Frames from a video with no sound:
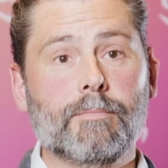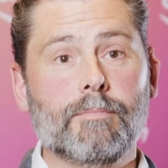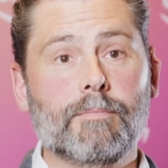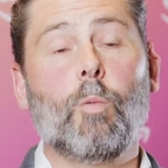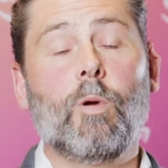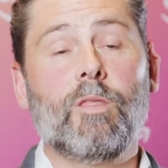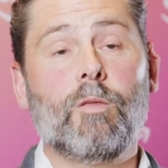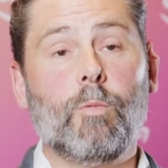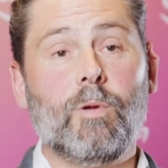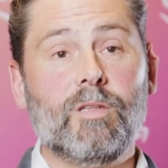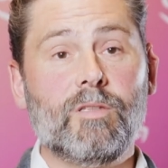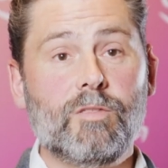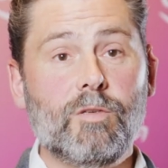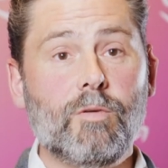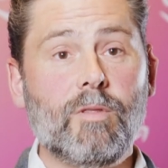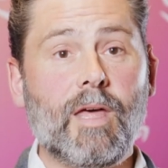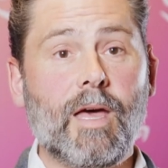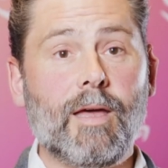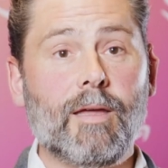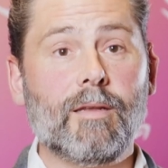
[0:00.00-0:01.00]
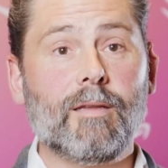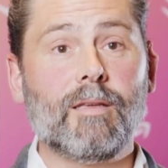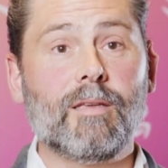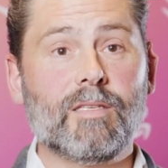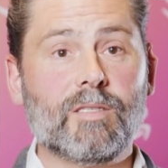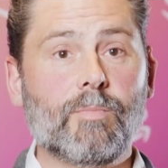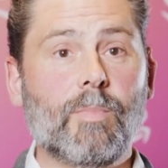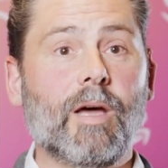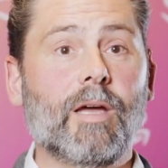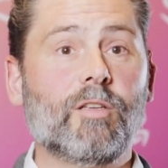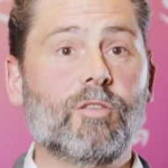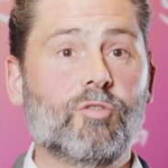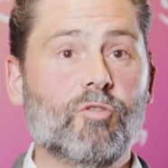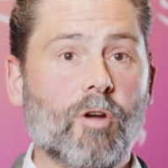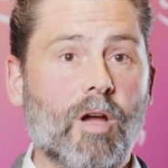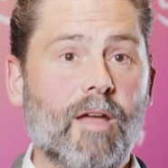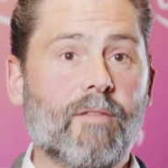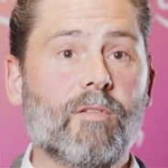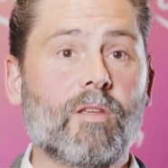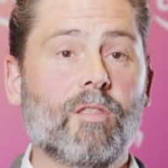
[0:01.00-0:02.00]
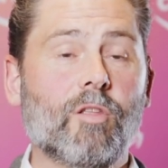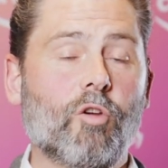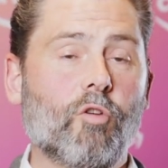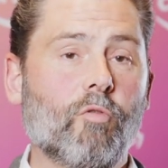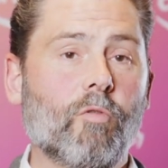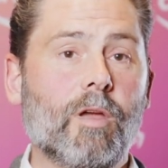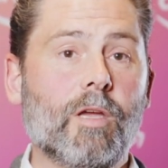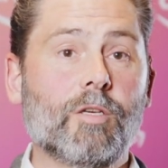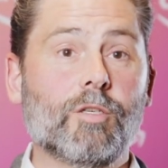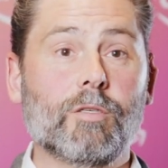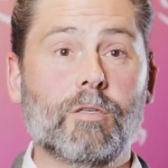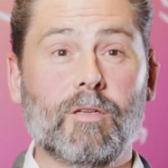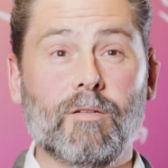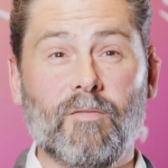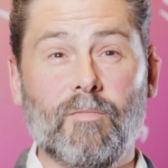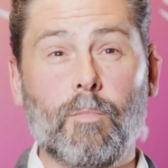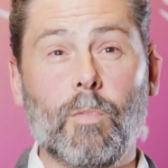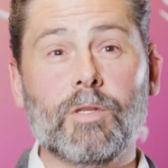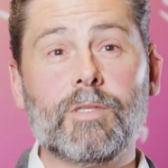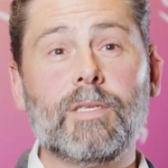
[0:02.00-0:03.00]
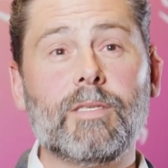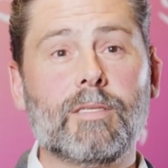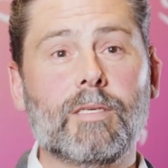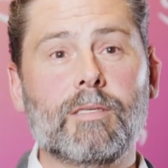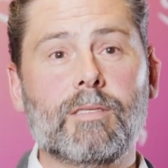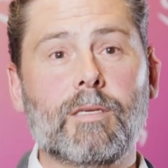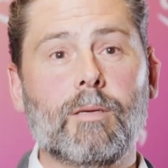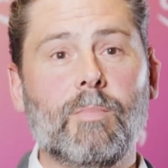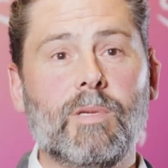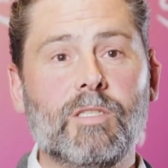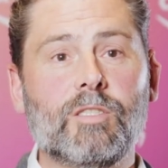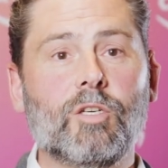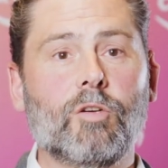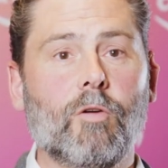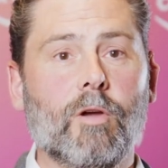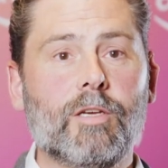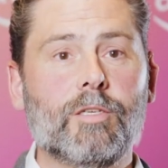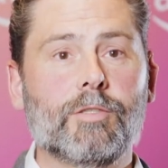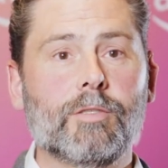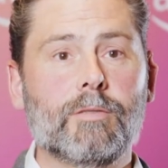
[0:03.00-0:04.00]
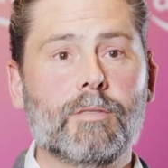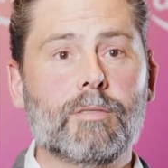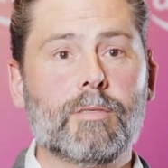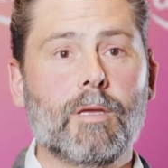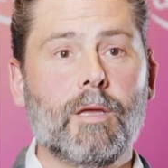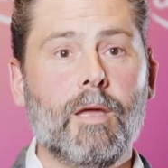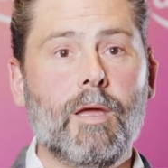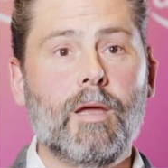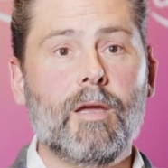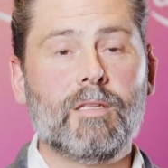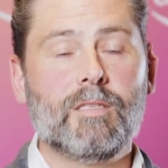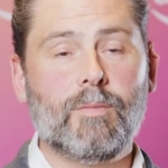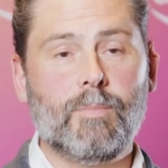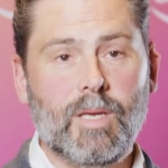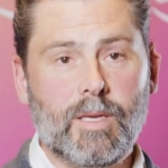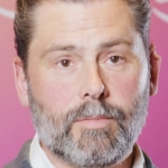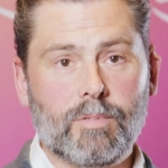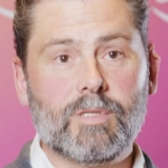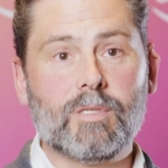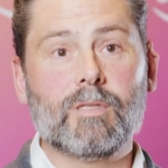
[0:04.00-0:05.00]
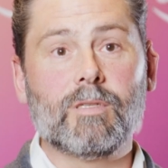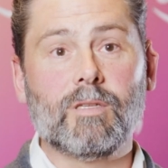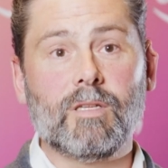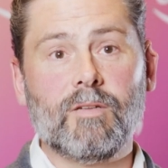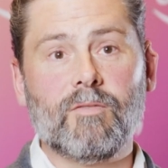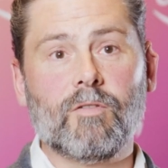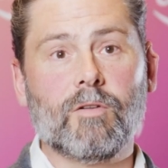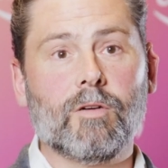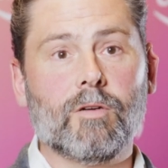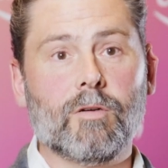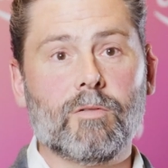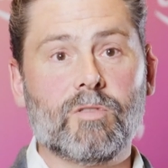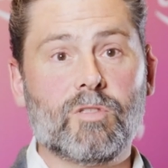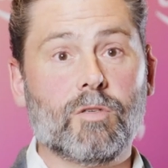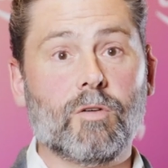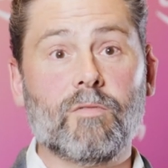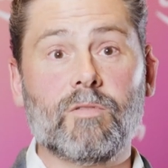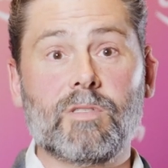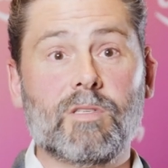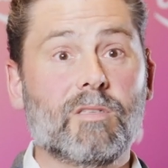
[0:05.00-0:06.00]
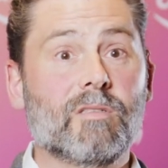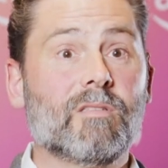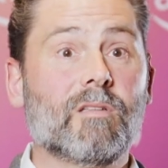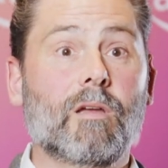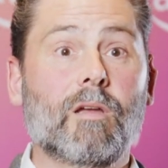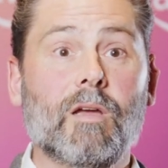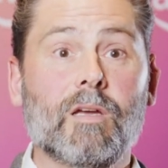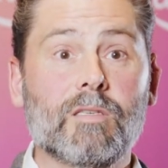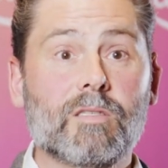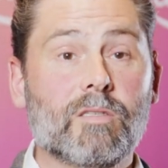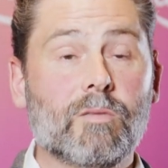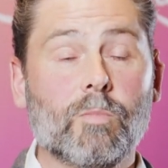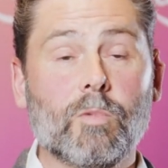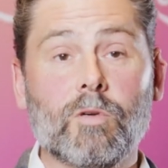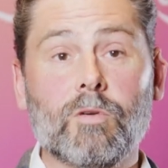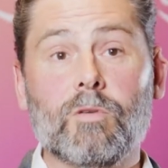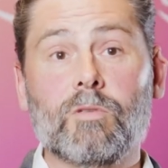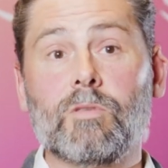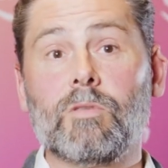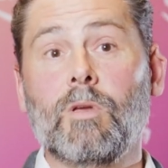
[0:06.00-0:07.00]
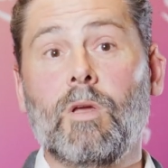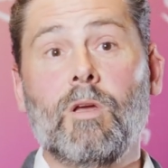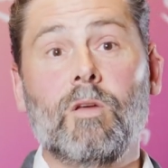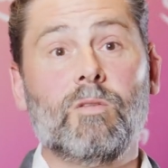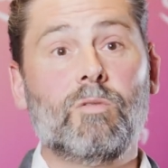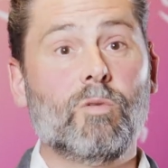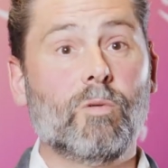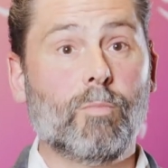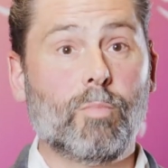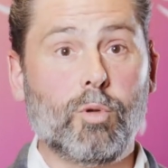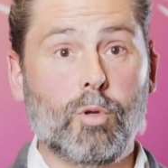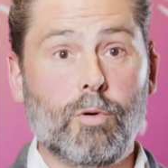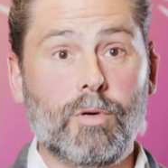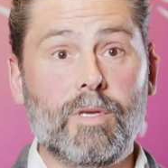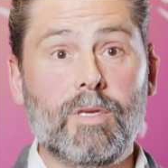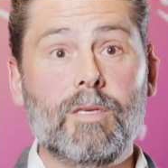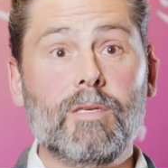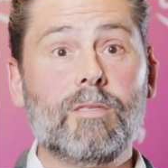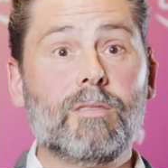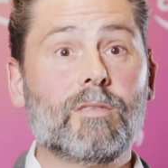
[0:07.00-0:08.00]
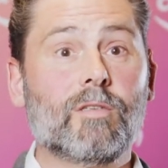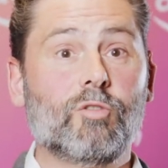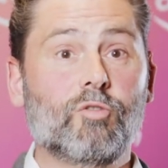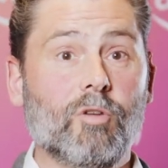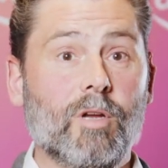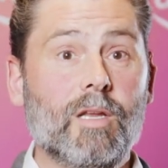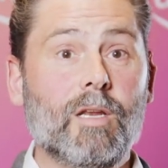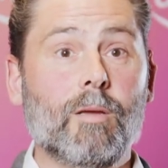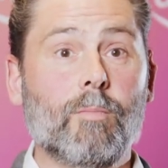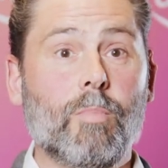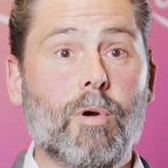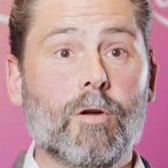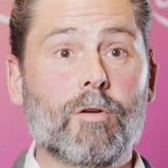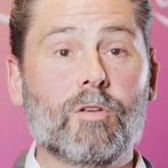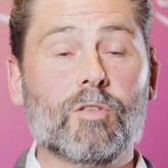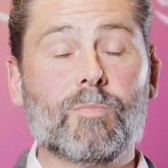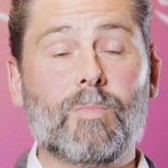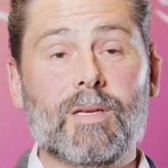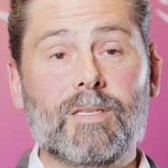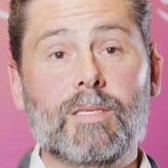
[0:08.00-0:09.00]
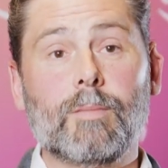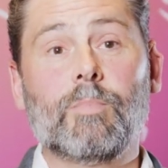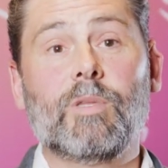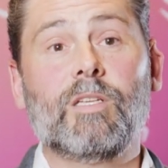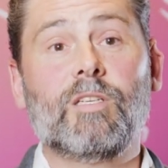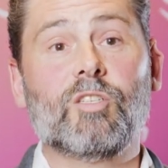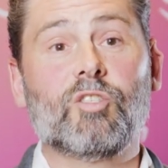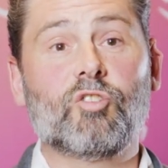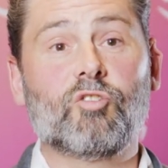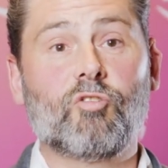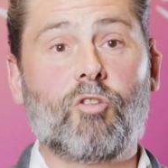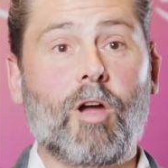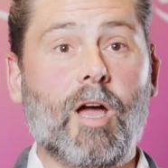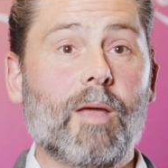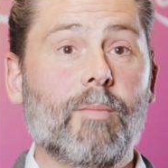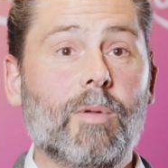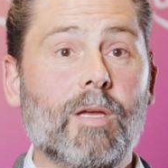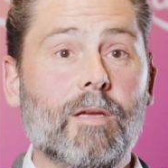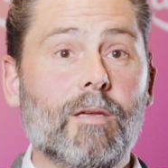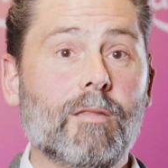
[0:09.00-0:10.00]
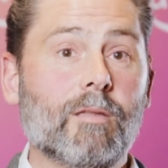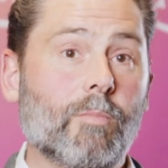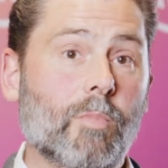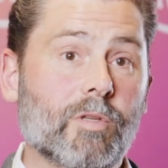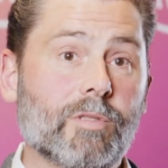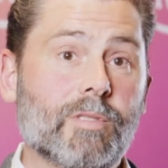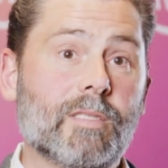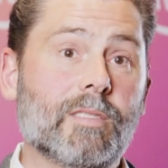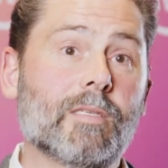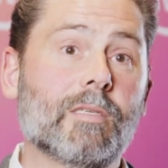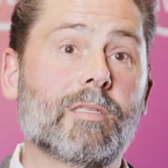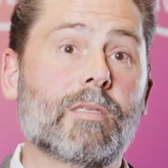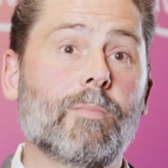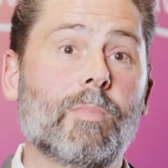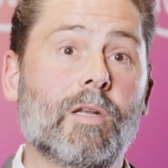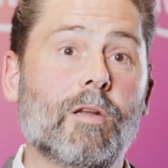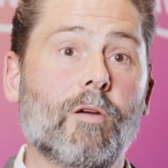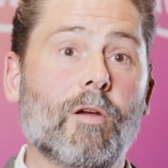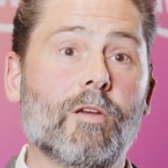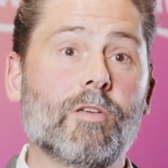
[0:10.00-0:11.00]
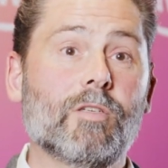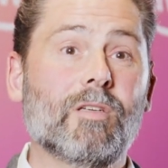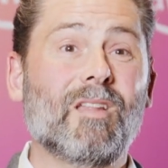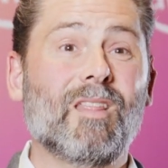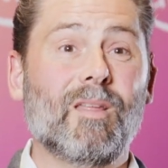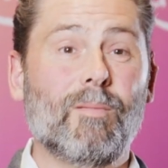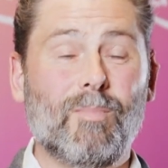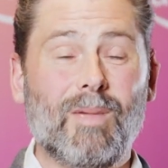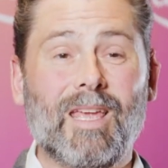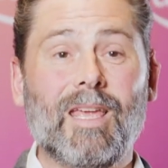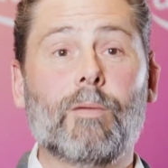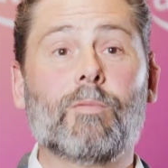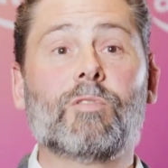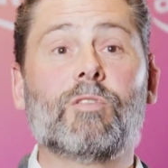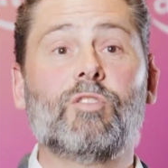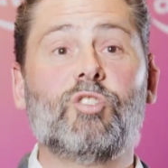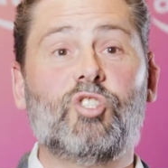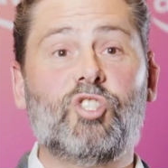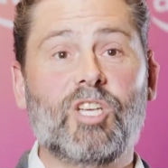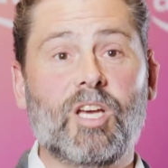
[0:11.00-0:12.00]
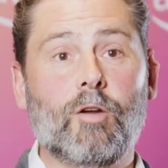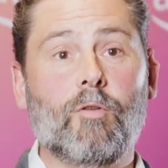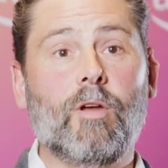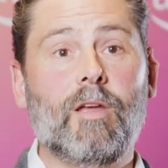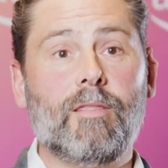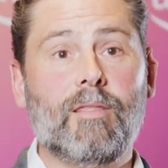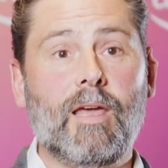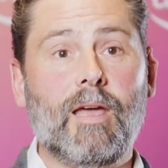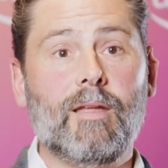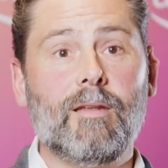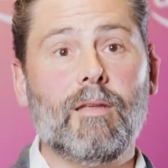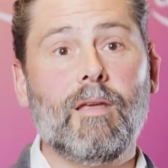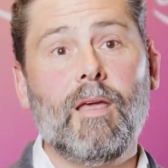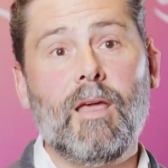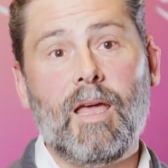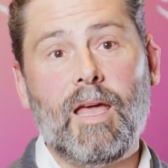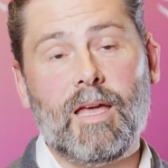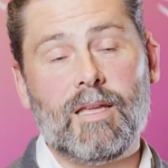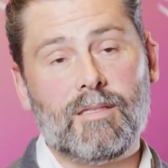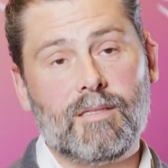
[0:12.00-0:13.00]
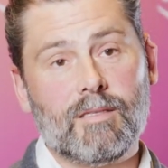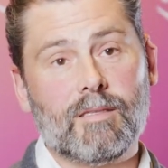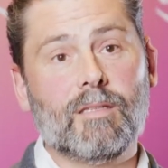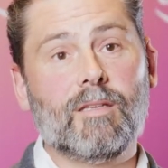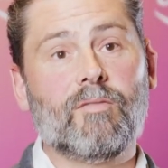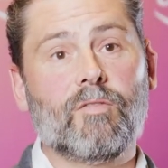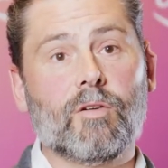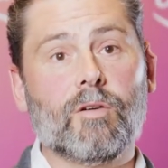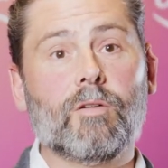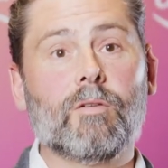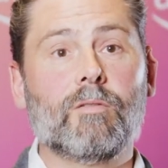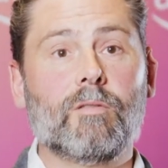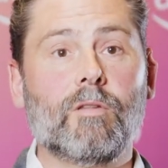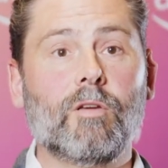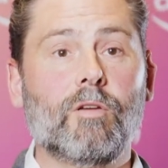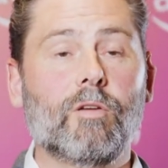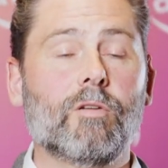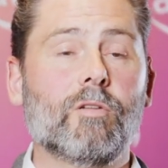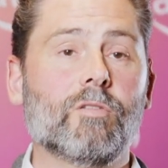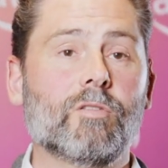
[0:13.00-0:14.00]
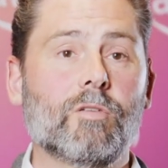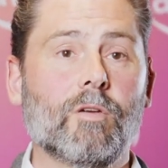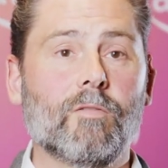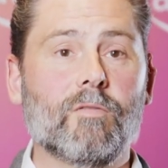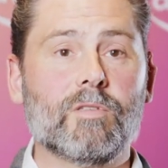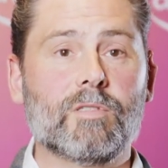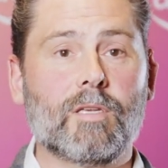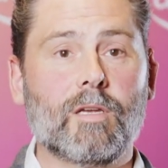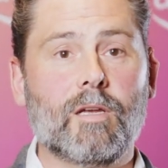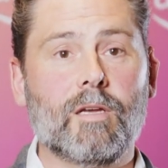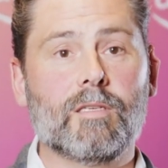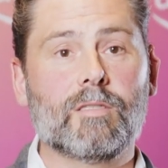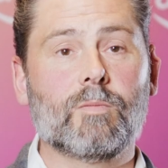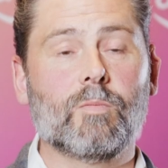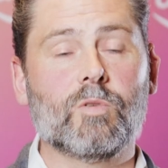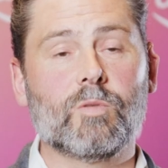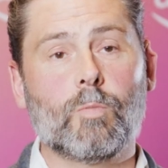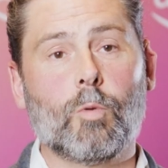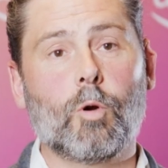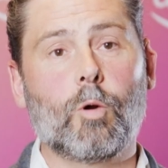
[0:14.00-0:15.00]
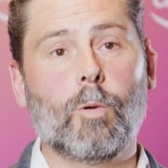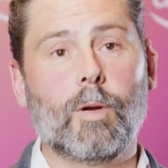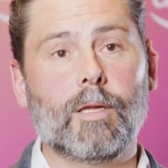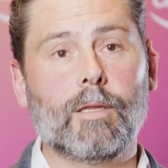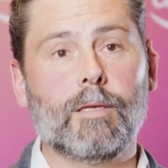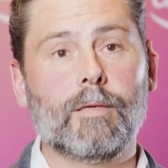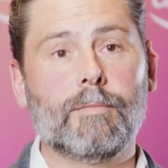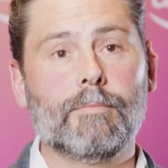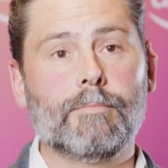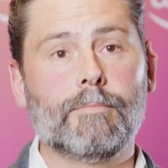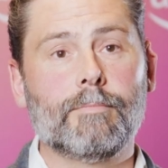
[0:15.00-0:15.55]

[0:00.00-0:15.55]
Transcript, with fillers: The way that we do that is by driving the creation of multi-system integrations to be able to deliver services to customers, to employees, to trading partners by simply describing the multi-system integration and then being able to generate that and deliver the good or service to customers more quickly.